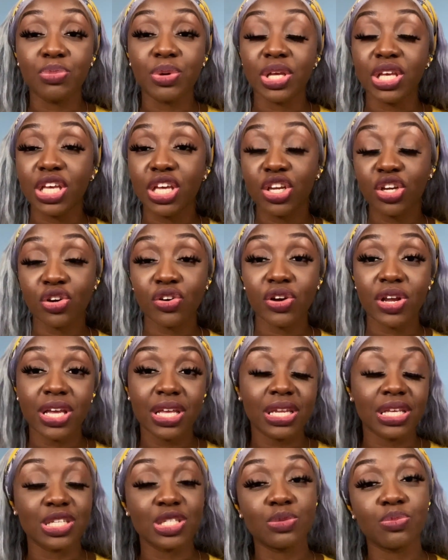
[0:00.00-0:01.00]
beginner,
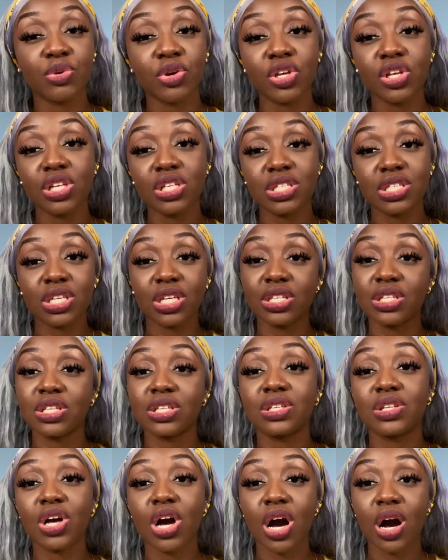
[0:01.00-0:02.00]
and experienced and
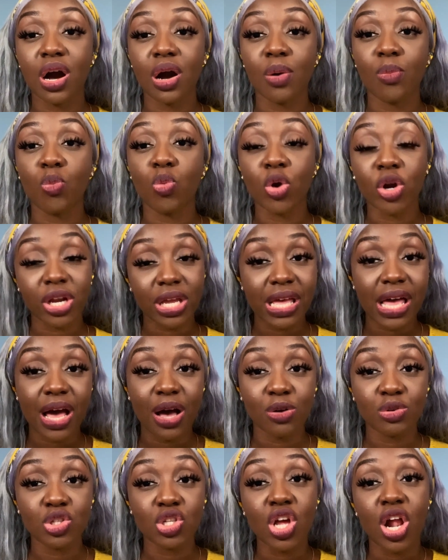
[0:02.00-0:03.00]

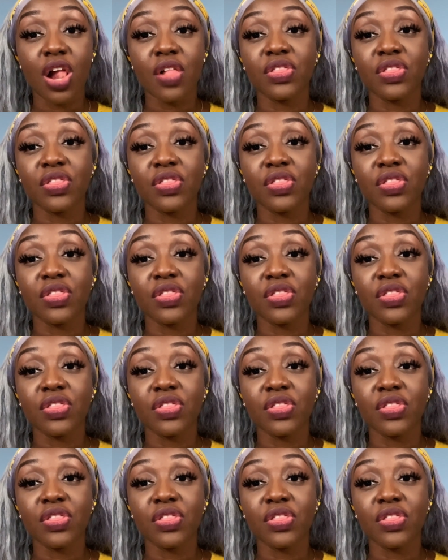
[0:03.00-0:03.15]
workouts